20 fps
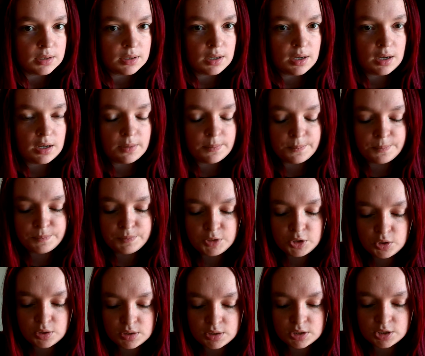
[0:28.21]

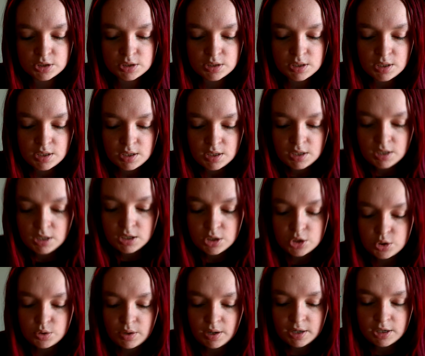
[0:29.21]

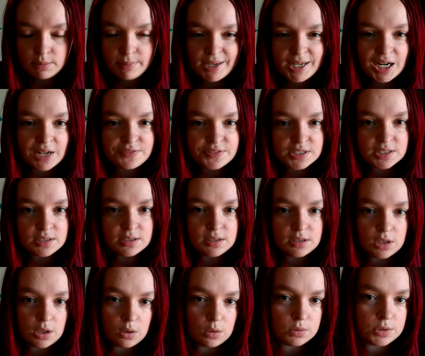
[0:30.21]
You might have to
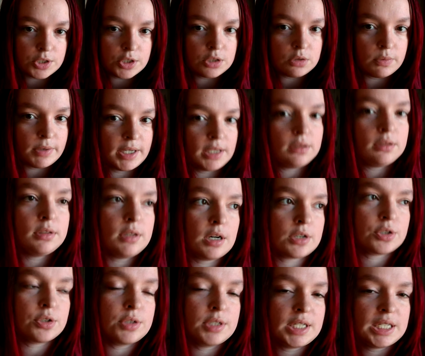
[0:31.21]
go to your regular
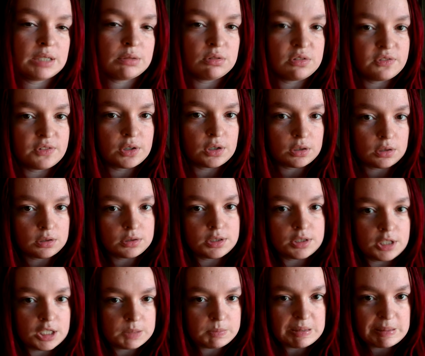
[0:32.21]
doctor to get a referral to
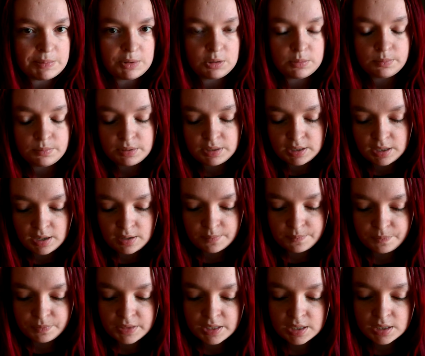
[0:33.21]
these people,
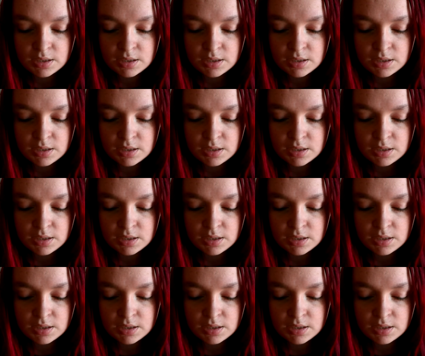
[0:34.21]
but